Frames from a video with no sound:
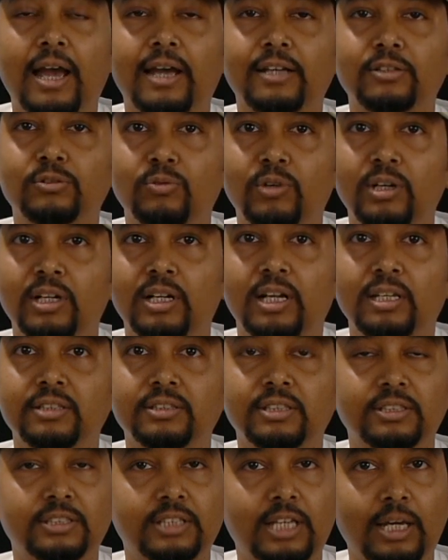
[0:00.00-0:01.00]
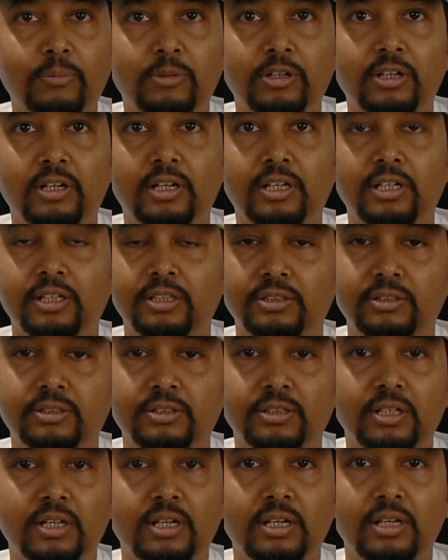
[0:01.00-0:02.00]
as well as its camera
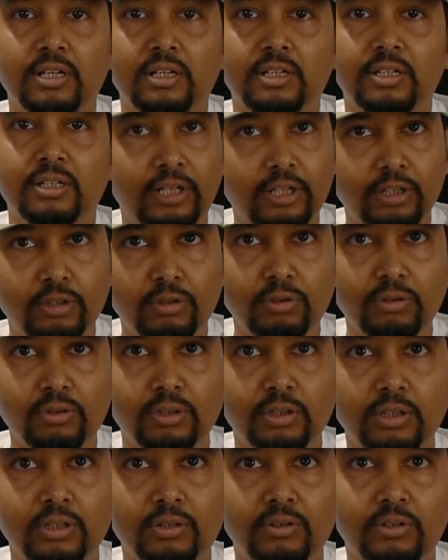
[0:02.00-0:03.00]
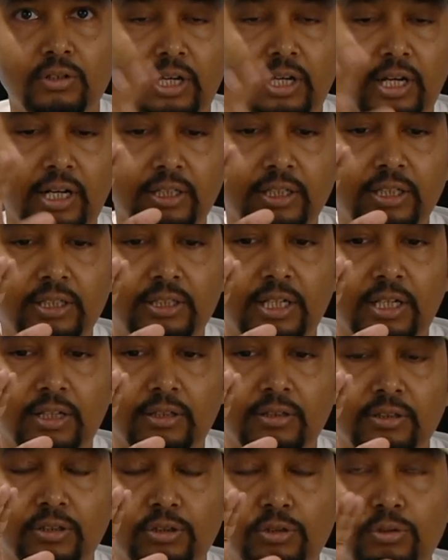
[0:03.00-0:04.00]
is very good and it
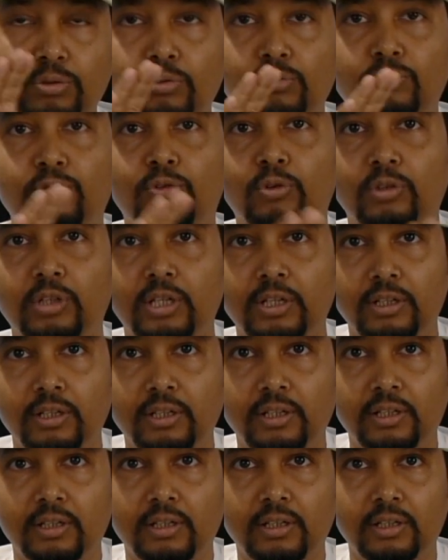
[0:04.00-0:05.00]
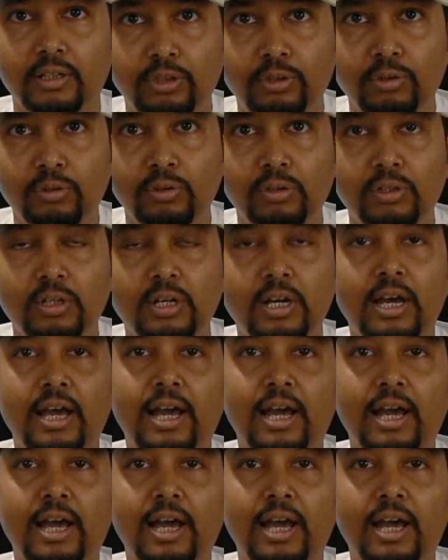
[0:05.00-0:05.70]
can shoot 4K video,